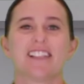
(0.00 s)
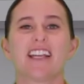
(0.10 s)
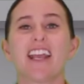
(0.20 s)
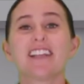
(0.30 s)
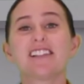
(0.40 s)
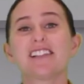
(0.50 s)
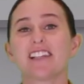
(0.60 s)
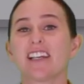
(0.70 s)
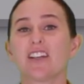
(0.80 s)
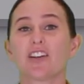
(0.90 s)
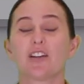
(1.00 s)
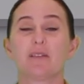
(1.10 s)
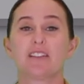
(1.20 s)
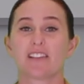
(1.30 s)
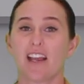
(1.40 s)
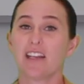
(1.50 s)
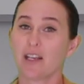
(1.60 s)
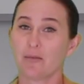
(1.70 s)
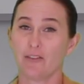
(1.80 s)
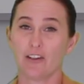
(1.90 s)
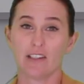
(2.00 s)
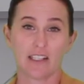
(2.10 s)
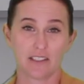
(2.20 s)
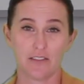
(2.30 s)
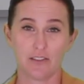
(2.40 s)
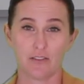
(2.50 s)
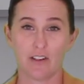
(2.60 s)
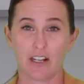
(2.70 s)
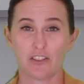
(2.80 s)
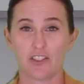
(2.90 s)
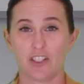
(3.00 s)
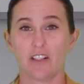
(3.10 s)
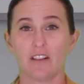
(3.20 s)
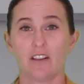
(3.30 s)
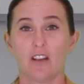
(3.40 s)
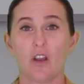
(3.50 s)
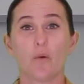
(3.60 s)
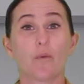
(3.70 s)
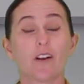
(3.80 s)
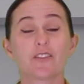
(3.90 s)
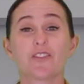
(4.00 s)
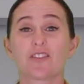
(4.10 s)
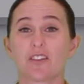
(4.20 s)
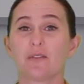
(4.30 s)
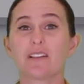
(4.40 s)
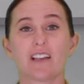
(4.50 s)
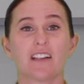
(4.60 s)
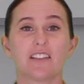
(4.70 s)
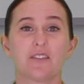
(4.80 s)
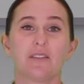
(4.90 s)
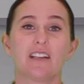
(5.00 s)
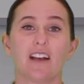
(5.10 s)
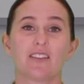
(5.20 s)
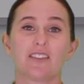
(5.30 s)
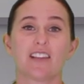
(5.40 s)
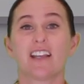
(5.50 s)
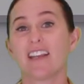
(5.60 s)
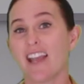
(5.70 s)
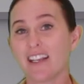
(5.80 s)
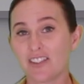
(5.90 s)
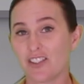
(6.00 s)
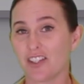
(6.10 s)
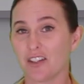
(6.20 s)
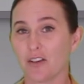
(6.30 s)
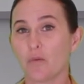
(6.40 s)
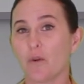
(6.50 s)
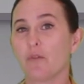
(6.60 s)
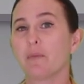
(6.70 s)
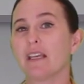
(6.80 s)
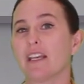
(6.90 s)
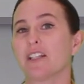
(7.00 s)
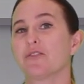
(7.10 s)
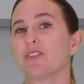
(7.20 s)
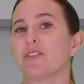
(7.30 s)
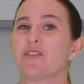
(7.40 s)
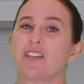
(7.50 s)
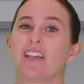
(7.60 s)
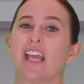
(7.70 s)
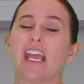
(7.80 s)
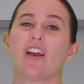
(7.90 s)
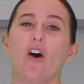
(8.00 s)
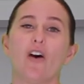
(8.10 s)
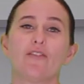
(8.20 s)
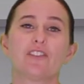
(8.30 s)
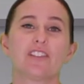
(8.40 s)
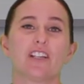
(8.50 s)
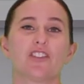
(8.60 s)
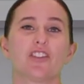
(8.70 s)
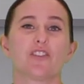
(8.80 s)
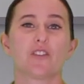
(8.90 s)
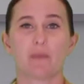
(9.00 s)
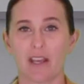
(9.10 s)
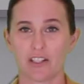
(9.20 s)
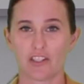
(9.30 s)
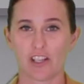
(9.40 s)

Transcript: Today is the day you're going to be signing up for your electives for next year. We are so excited to announce that next year we will be introducing a conversational Spanish